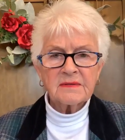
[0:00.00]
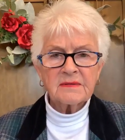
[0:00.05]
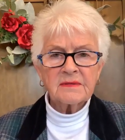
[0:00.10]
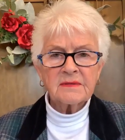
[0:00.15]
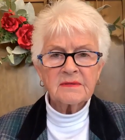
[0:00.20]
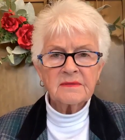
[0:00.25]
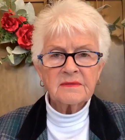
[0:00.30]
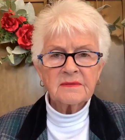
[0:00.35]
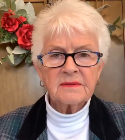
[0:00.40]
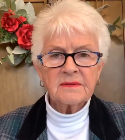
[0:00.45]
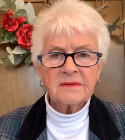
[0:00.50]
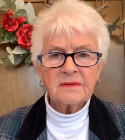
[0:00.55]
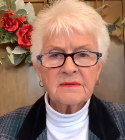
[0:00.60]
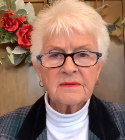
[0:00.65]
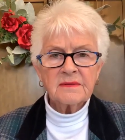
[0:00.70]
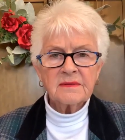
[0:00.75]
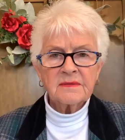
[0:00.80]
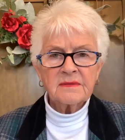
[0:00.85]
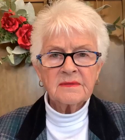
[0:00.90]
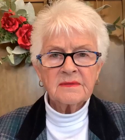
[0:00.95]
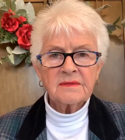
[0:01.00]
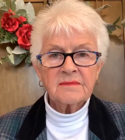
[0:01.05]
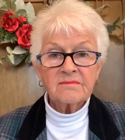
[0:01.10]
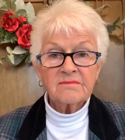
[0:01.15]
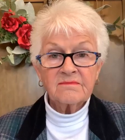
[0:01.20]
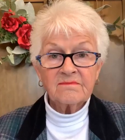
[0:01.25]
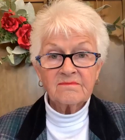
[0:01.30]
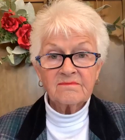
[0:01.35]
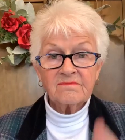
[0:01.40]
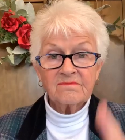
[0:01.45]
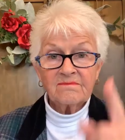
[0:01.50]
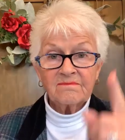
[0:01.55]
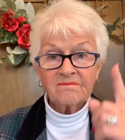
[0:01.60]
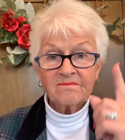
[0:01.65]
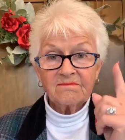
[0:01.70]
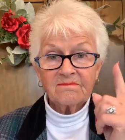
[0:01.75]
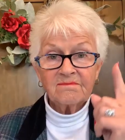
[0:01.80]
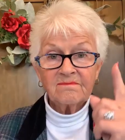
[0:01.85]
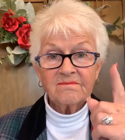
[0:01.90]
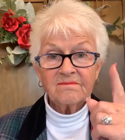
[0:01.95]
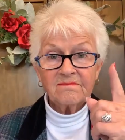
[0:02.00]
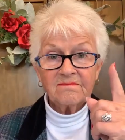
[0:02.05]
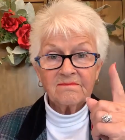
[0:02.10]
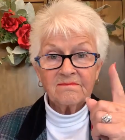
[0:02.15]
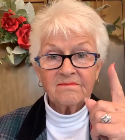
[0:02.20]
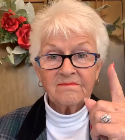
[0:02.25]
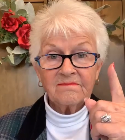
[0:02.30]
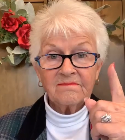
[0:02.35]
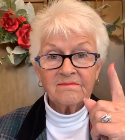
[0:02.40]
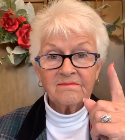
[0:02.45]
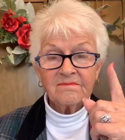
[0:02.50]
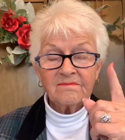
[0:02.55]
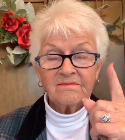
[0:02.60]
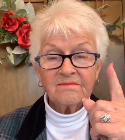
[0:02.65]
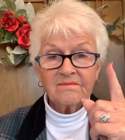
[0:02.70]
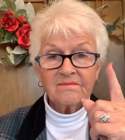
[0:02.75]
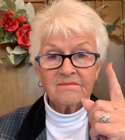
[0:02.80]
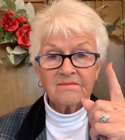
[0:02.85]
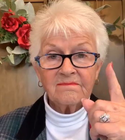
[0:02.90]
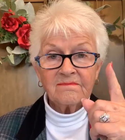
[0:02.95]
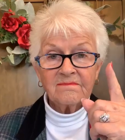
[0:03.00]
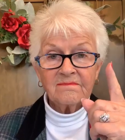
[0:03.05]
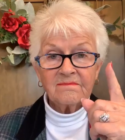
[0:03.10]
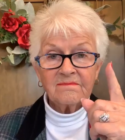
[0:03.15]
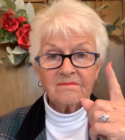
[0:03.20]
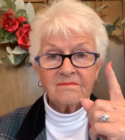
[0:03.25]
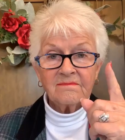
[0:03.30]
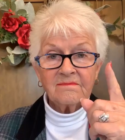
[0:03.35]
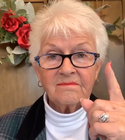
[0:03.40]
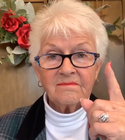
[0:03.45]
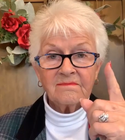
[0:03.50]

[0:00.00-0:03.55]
Nothing is said.